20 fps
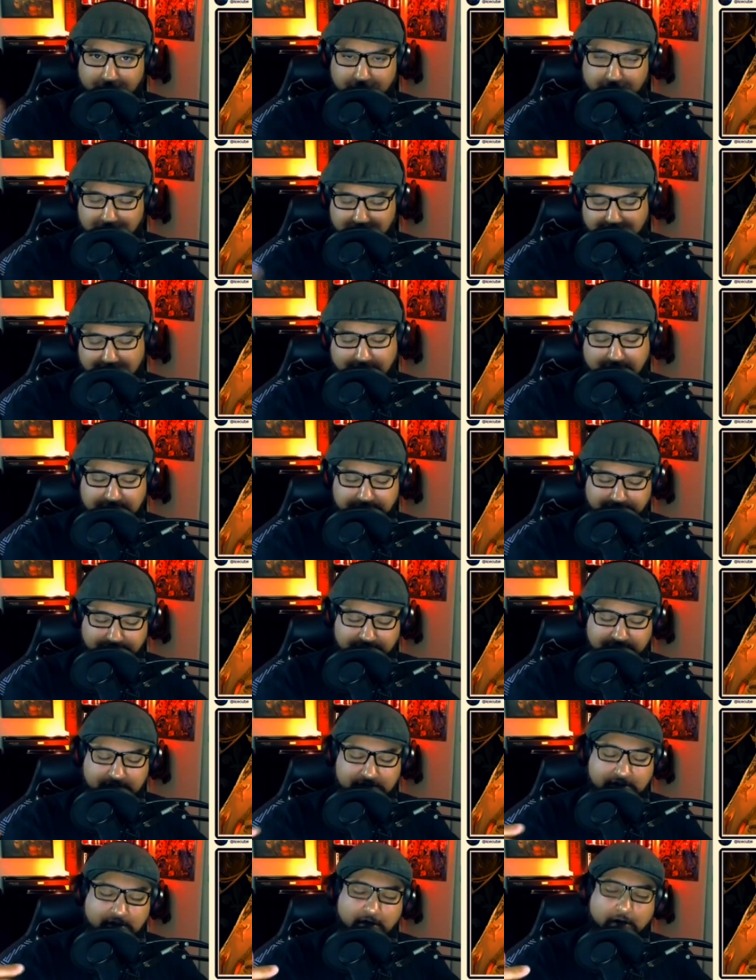gospel, as it's
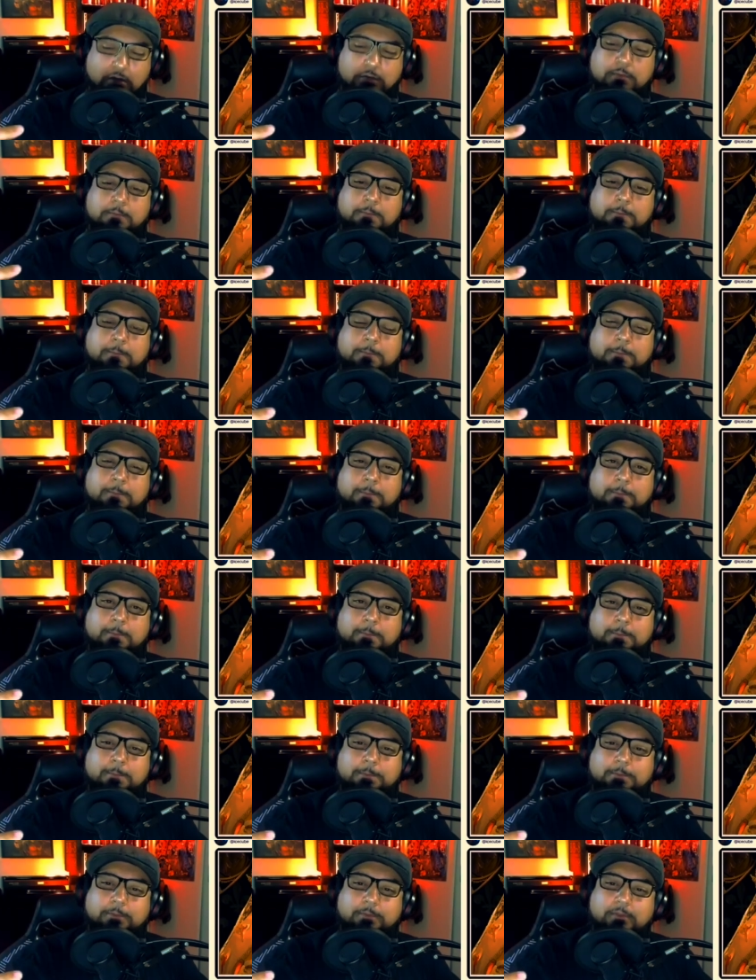called.
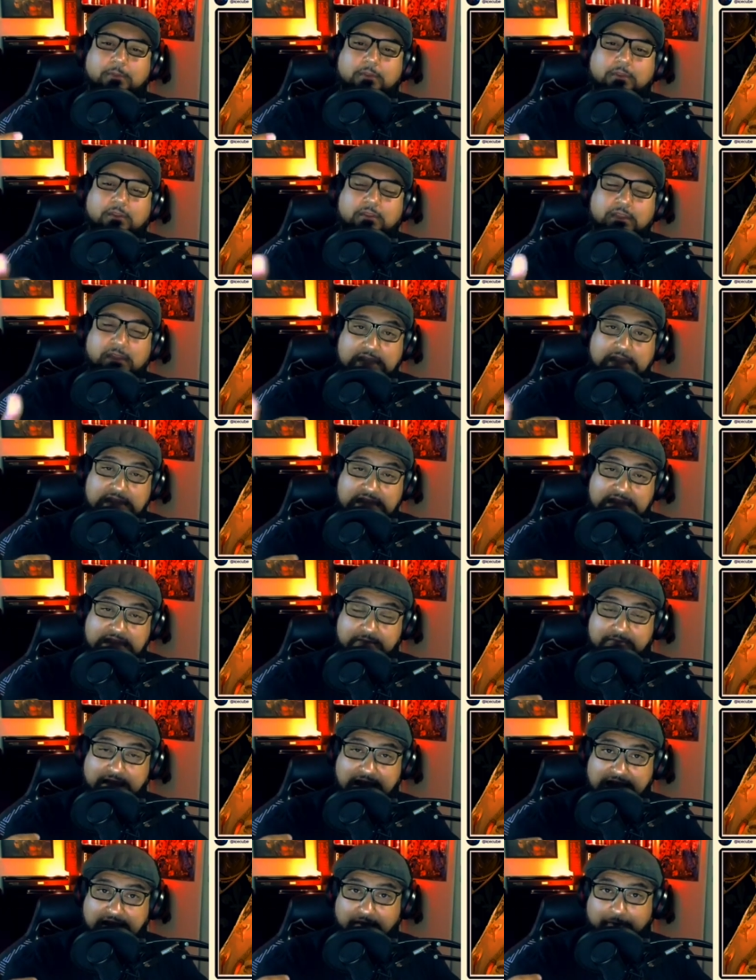That he
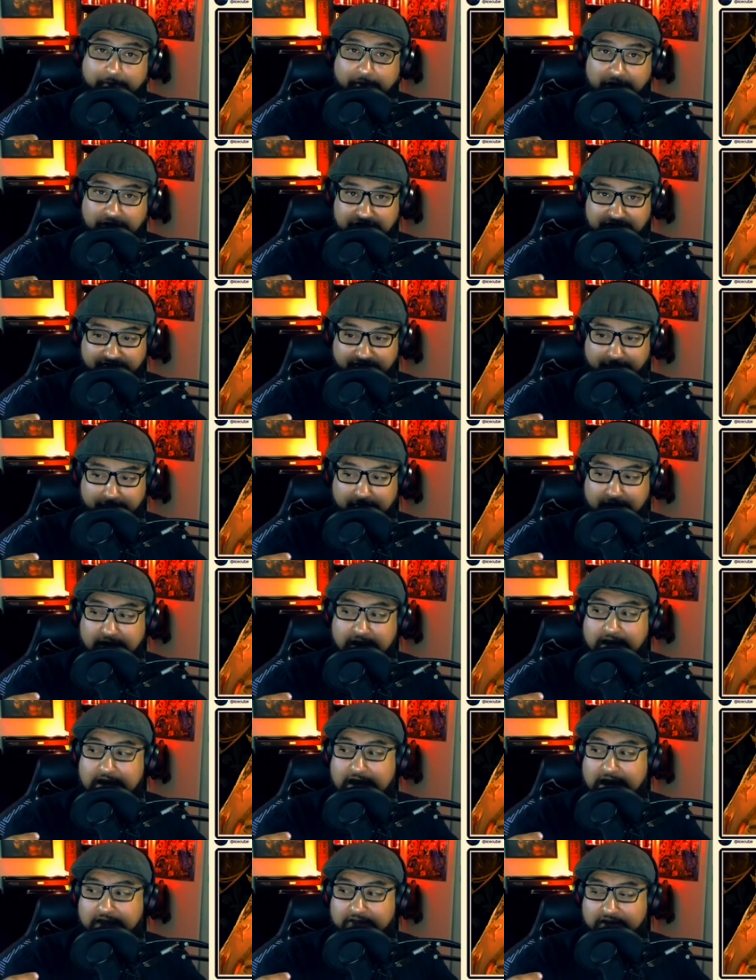made a bunch of them,
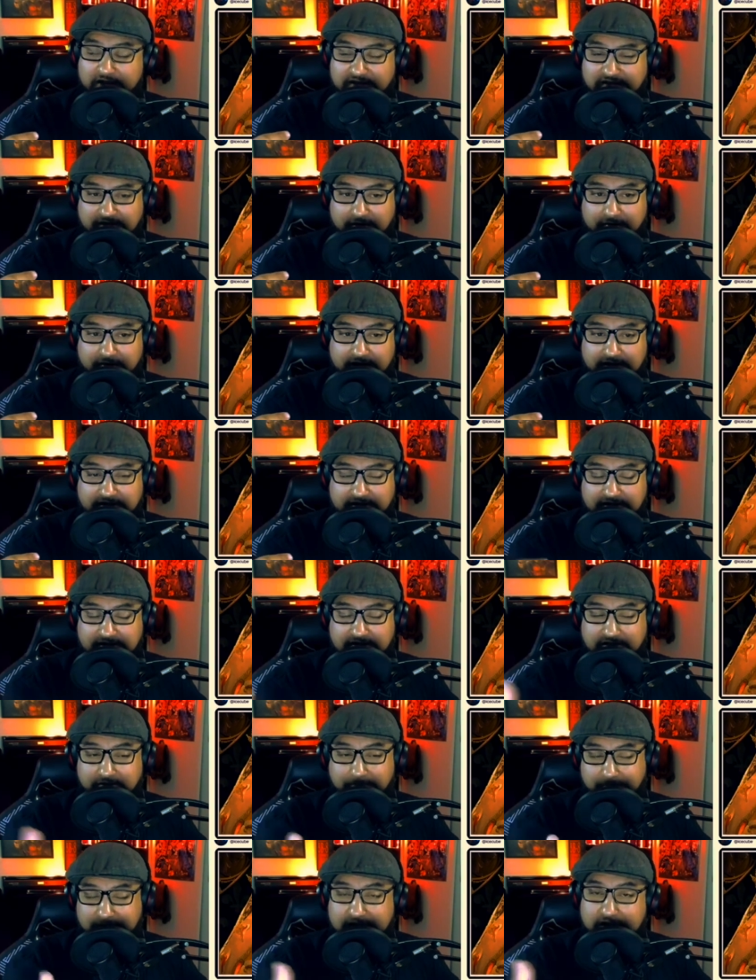and then in some instances,
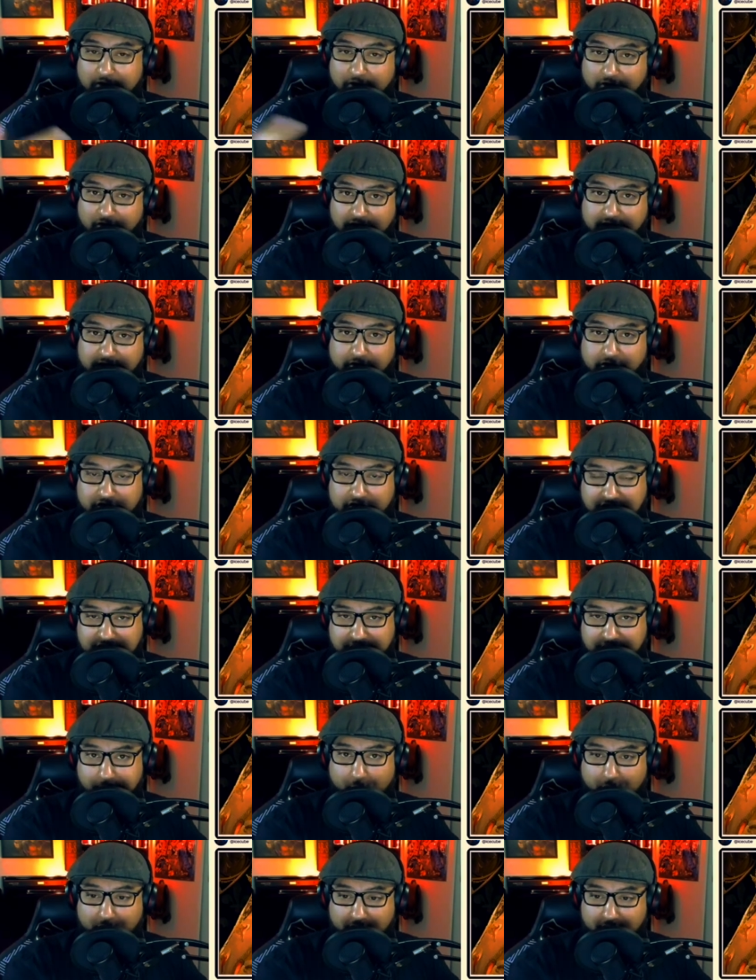Peter later
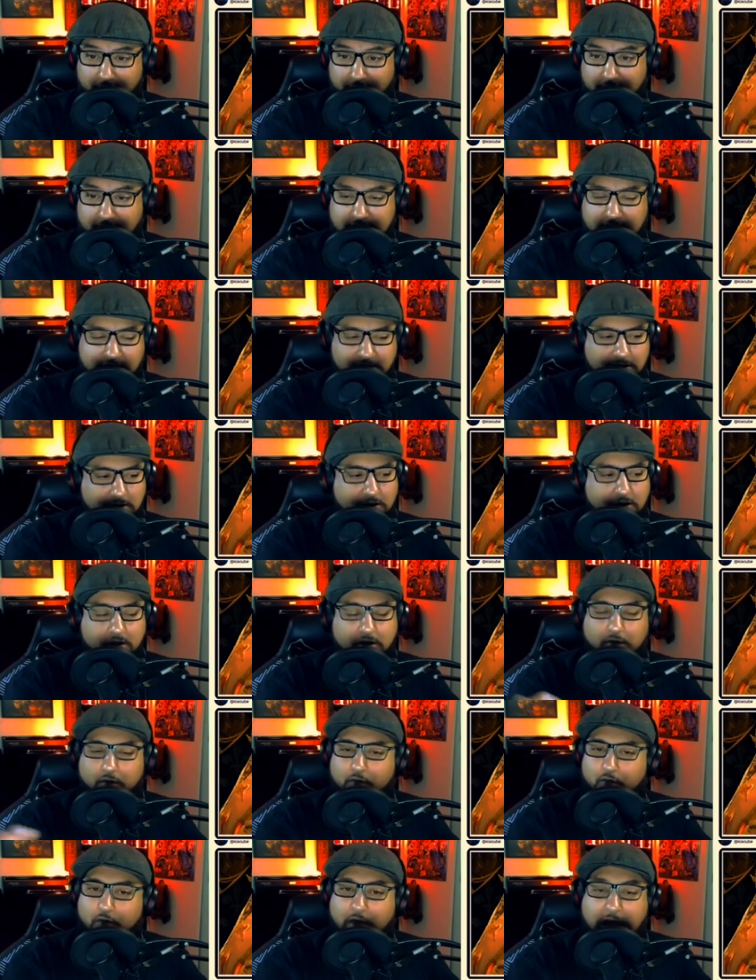transported them.
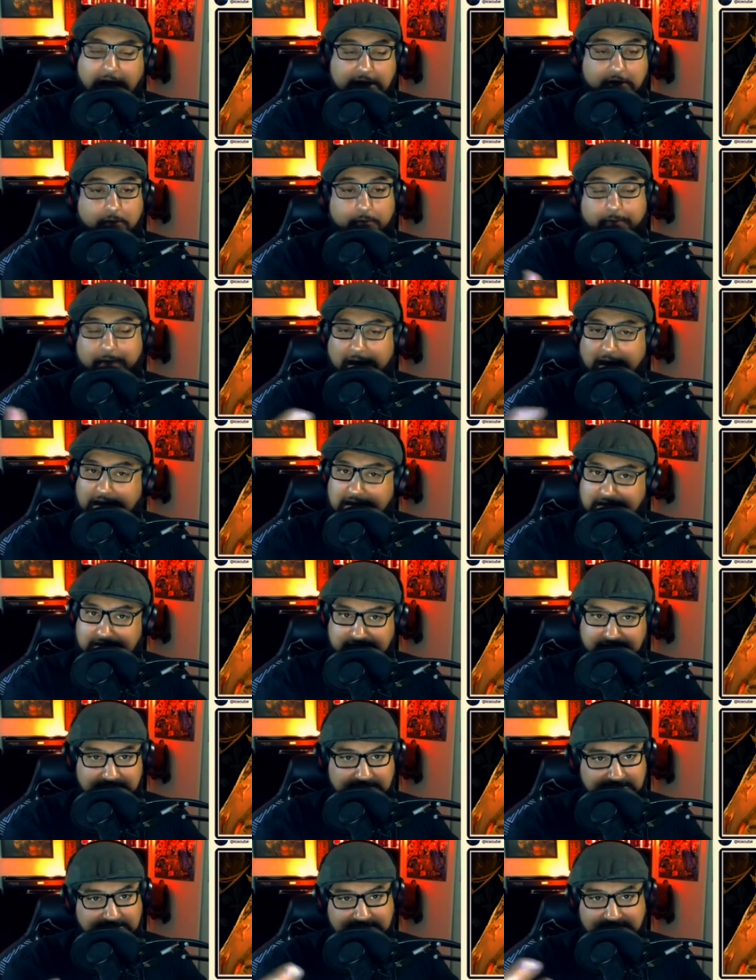I don't buy into
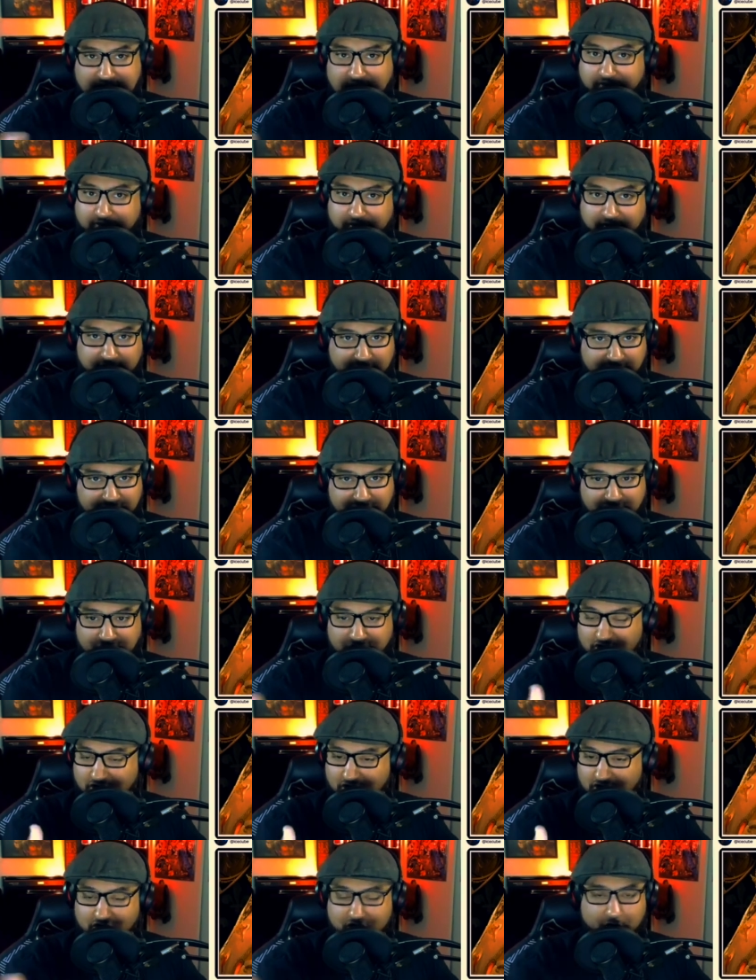these Catholic legends. There's
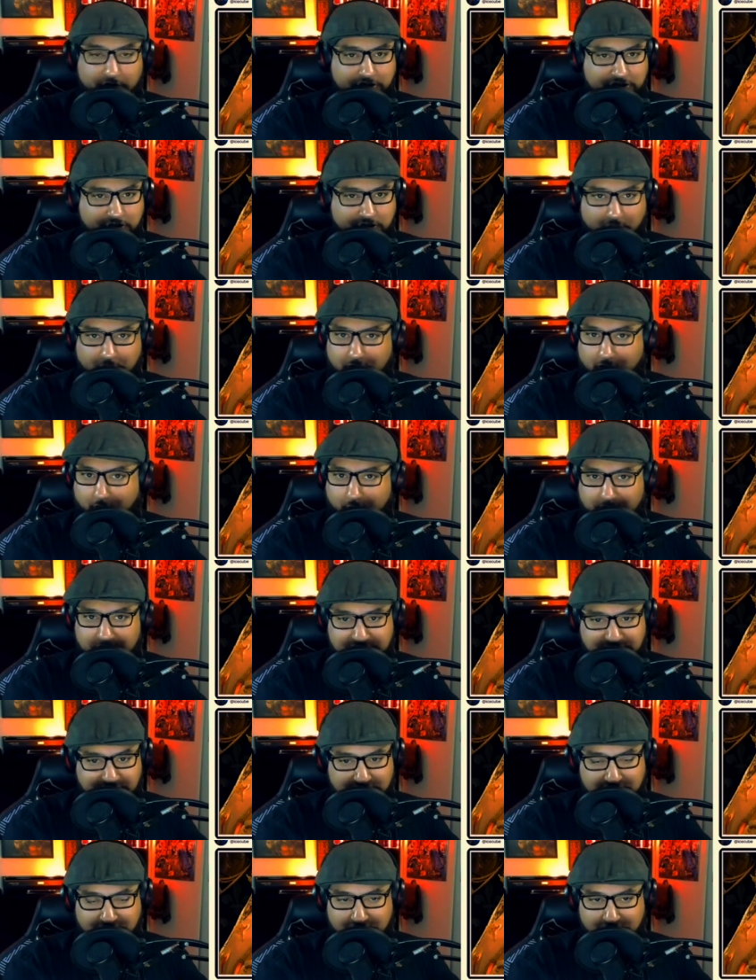no historical reason
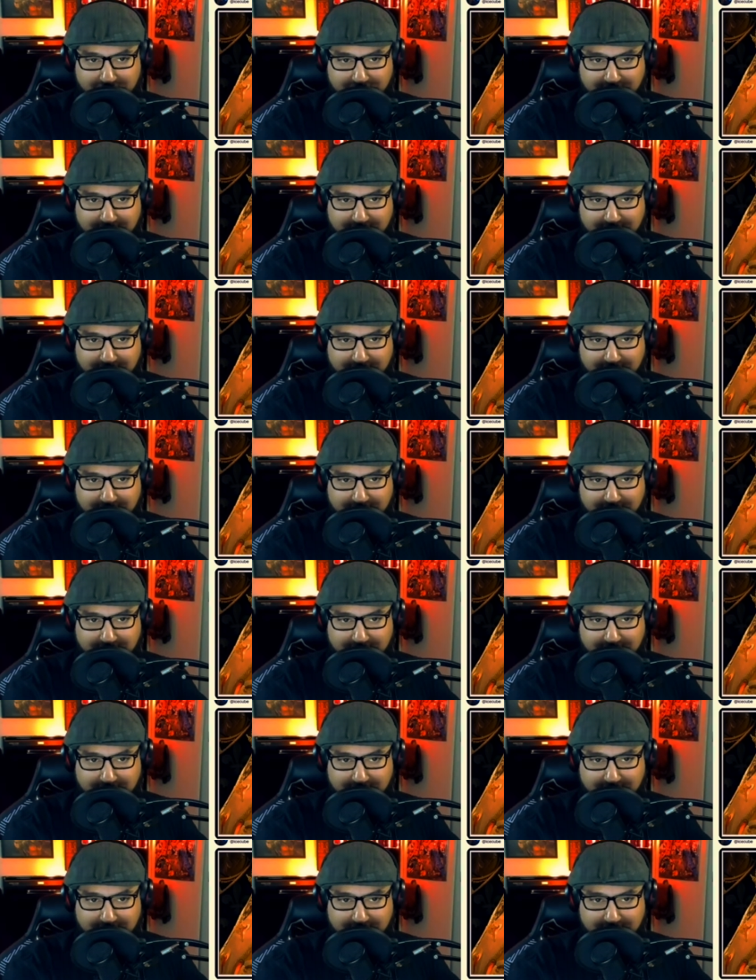to.